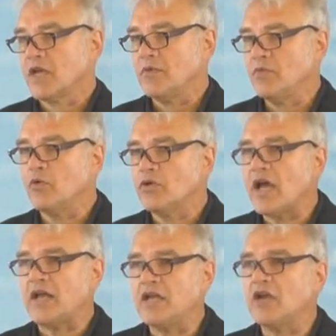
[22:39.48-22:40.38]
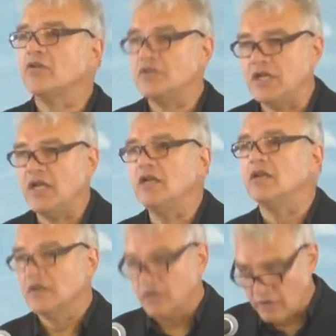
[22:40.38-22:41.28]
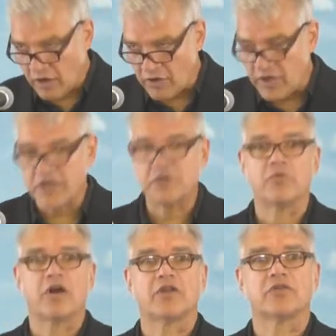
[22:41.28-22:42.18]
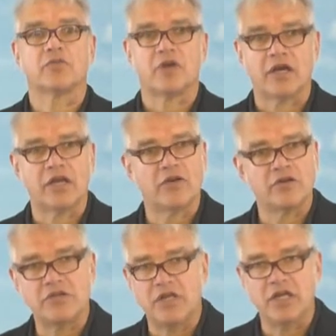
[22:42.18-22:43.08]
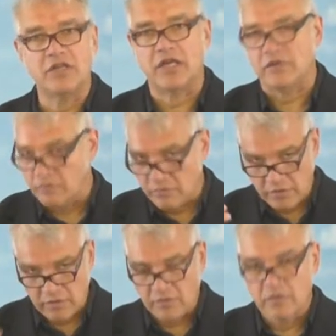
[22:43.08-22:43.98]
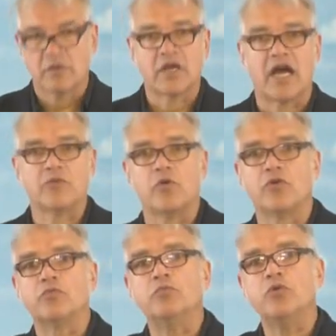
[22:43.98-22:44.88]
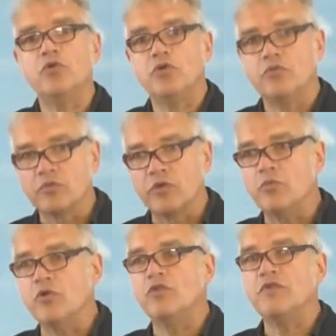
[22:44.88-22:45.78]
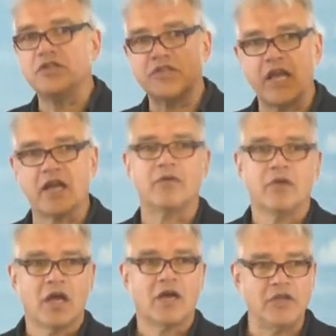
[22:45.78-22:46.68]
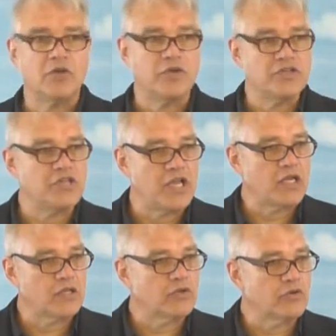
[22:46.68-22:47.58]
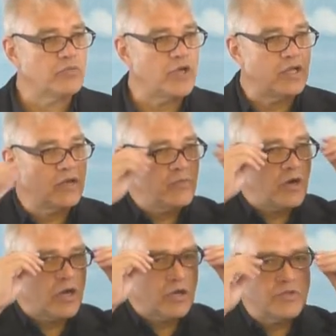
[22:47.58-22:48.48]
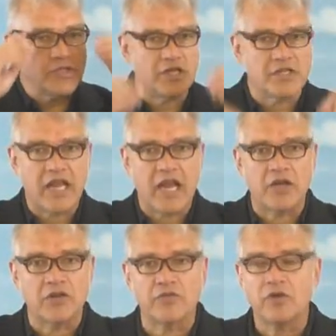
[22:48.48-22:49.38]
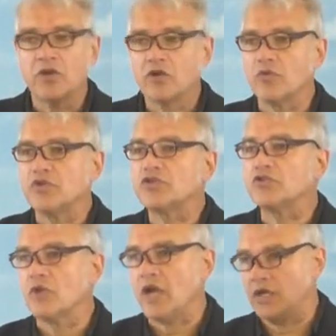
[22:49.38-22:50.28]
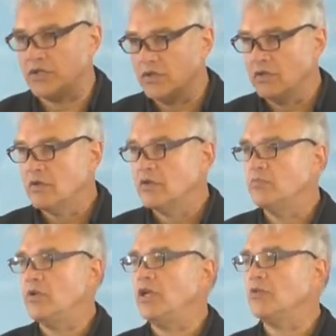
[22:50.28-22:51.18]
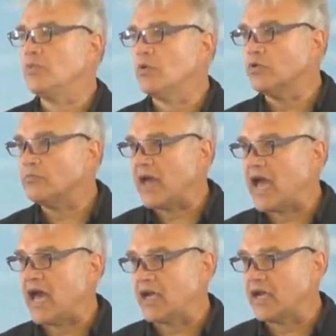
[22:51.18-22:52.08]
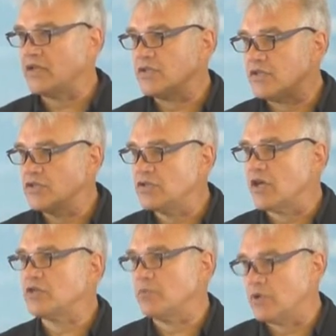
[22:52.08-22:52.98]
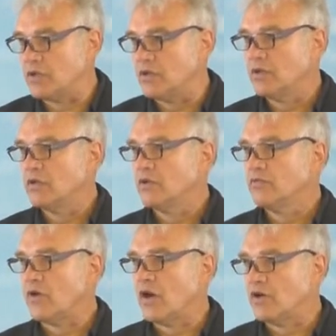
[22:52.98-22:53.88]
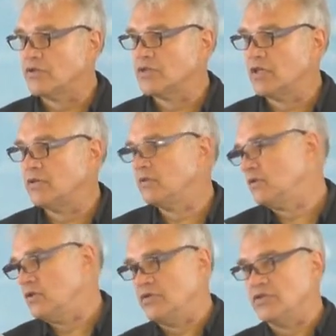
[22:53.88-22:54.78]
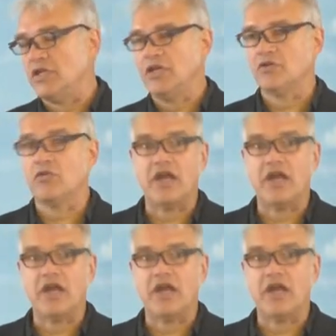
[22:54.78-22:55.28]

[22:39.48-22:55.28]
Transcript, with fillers: I mean, we're not guaranteed our next breath. We're not guaranteed that God won't remove his hand. I think we see it a little bit in America. We see his hand of restraint being pulled back as his judgment falls, and you see